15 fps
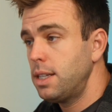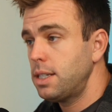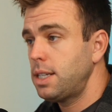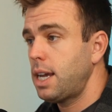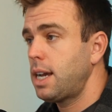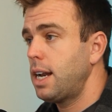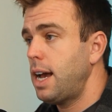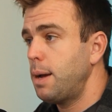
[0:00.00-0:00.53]
The
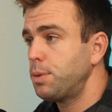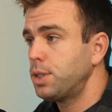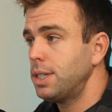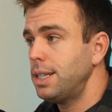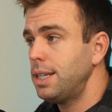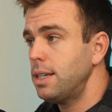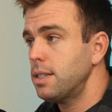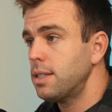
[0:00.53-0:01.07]
second
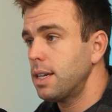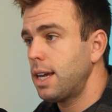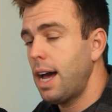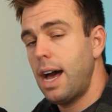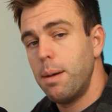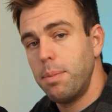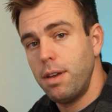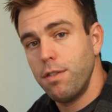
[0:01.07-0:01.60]
option is to
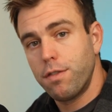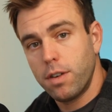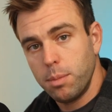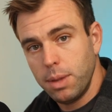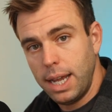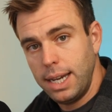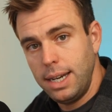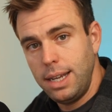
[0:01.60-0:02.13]
copy
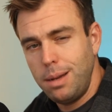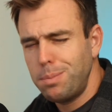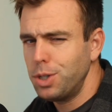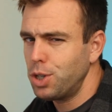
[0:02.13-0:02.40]
from Lightning,